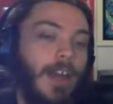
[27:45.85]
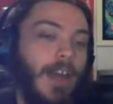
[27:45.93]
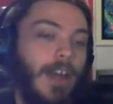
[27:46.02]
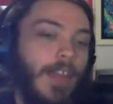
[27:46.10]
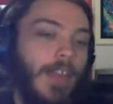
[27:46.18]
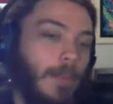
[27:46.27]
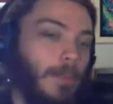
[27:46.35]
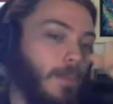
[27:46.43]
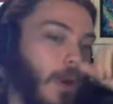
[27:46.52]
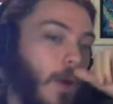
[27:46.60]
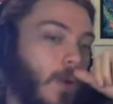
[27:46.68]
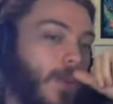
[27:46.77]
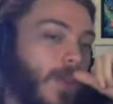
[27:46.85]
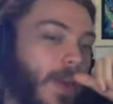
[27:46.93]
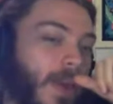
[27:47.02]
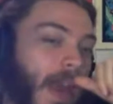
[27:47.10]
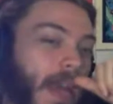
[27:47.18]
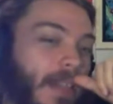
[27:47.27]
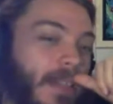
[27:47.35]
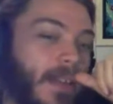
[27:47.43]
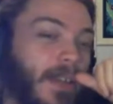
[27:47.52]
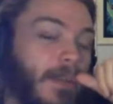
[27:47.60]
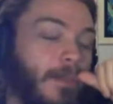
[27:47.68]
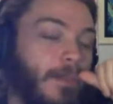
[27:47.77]
and they both had
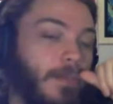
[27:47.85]
to